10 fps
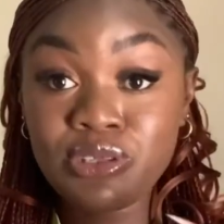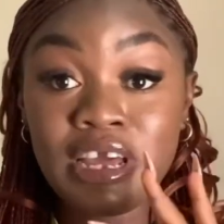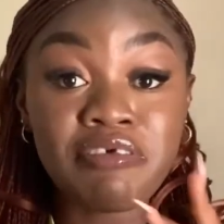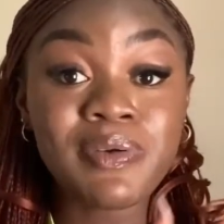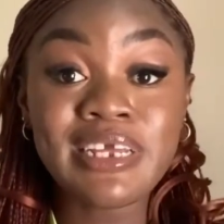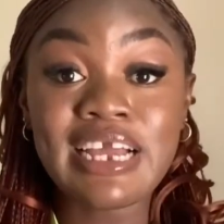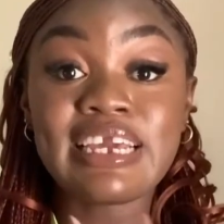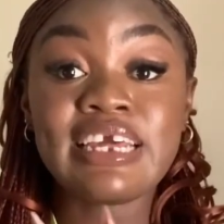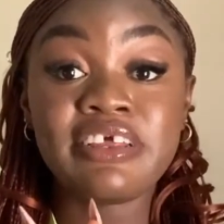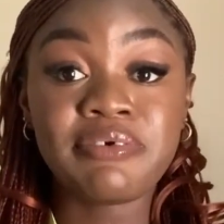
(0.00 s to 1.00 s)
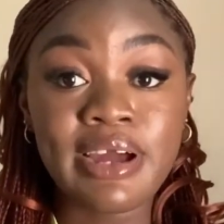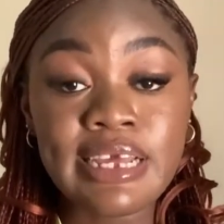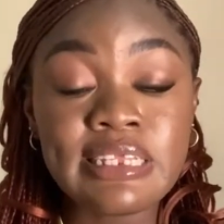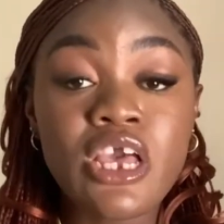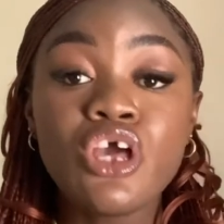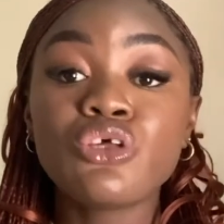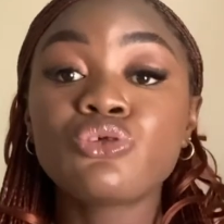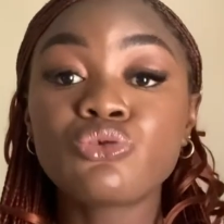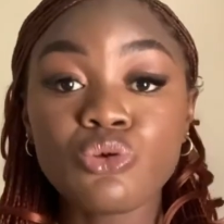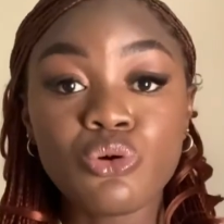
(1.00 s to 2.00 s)
Not everybody can get it right,
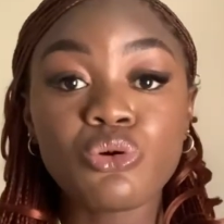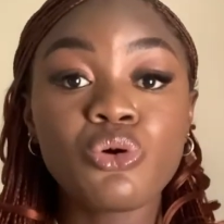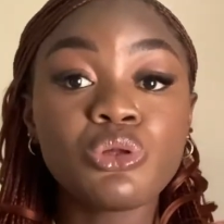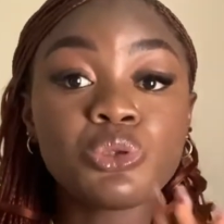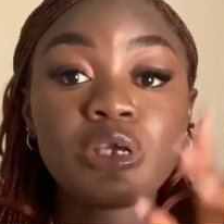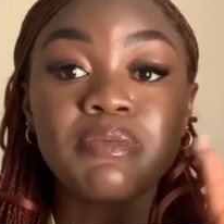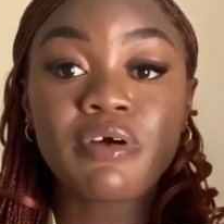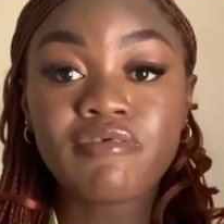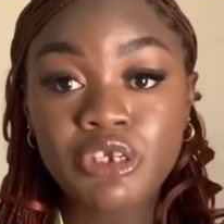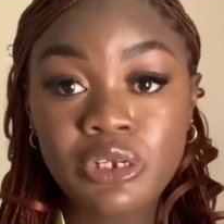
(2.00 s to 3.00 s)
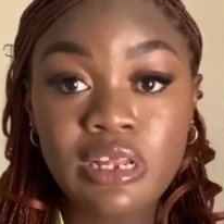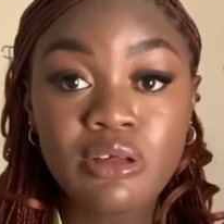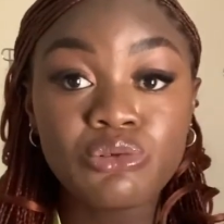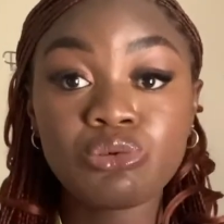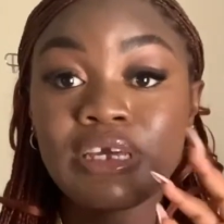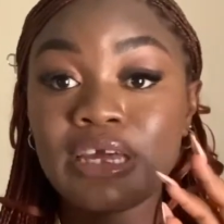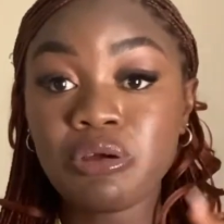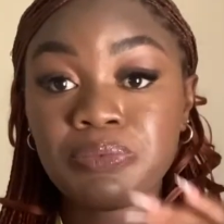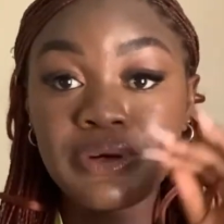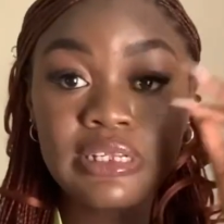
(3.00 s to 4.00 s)
so go to a professional to get
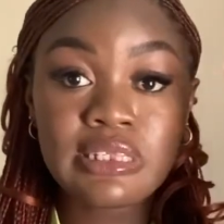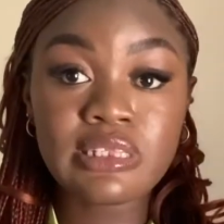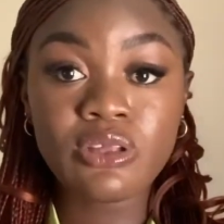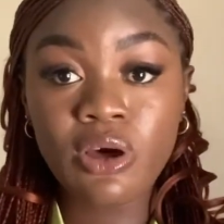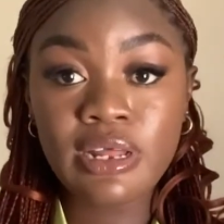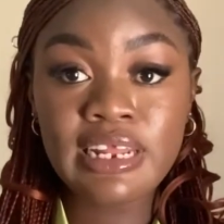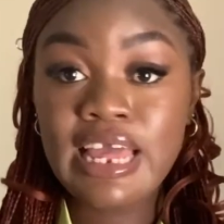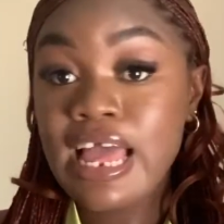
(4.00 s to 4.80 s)
your braids done.